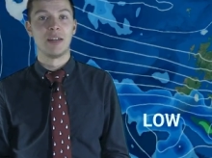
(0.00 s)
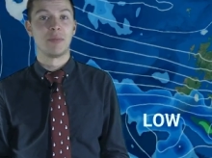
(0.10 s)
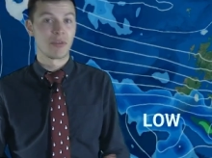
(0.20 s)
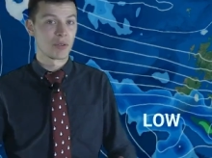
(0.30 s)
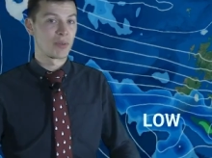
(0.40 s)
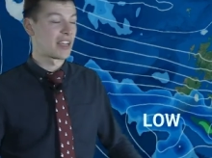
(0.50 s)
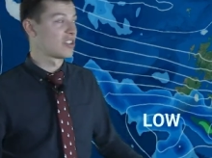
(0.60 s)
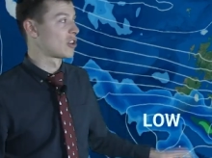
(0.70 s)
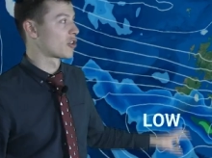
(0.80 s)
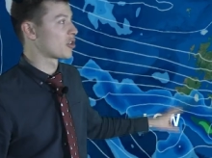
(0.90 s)
But there is
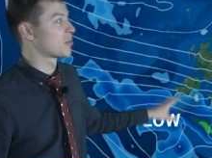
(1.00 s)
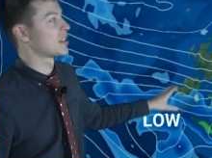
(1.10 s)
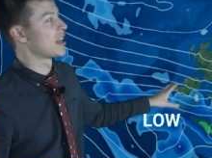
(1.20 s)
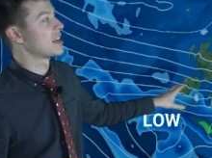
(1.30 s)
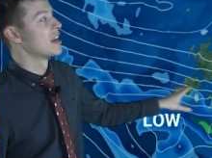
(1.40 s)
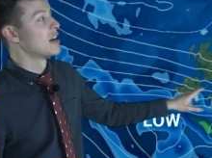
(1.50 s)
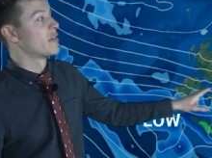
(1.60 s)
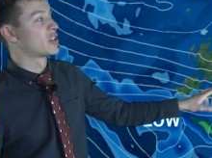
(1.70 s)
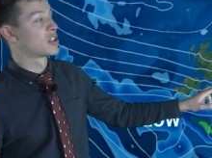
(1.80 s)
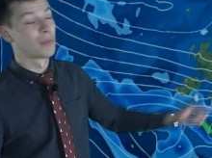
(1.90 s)
potential on Christmas Day
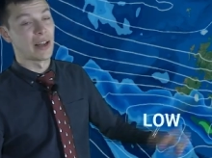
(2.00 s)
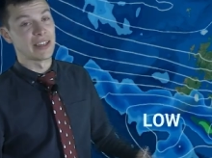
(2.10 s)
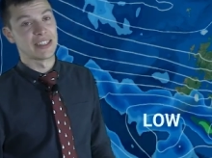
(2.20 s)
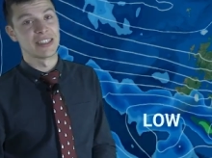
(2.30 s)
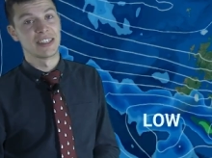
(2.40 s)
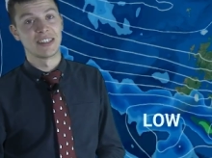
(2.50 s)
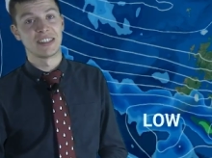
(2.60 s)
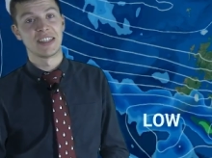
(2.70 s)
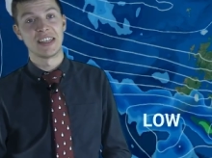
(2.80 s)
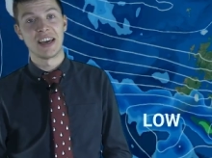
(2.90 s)
for some places to
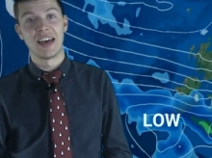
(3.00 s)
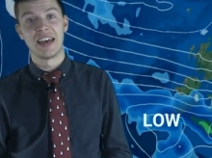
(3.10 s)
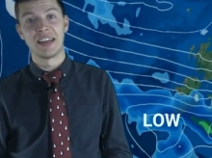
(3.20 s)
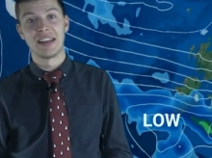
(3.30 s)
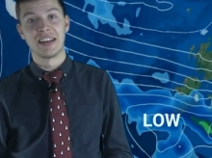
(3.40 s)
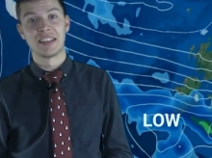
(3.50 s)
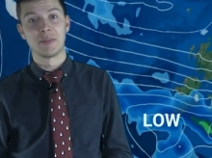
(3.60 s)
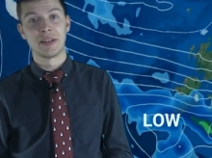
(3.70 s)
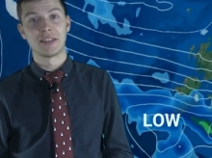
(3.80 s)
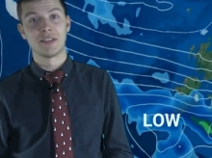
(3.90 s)
see a
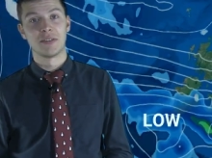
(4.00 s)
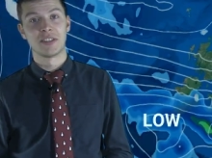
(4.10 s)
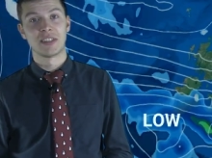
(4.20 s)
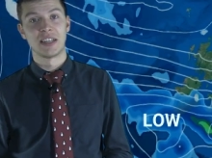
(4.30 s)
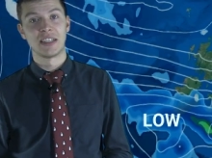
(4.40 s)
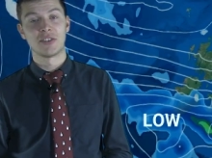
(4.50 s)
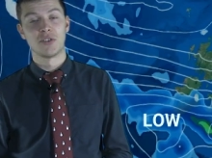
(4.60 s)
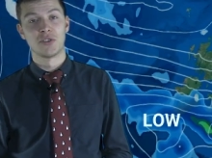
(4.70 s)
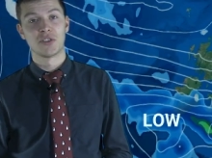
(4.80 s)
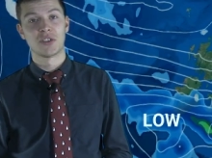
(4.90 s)
little bit of sleet
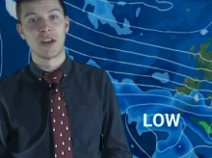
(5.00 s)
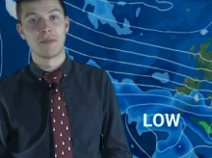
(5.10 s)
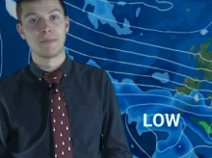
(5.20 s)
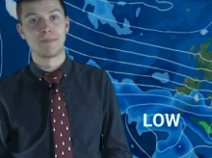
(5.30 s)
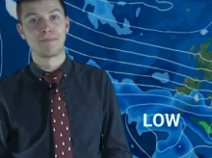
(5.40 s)
or snow.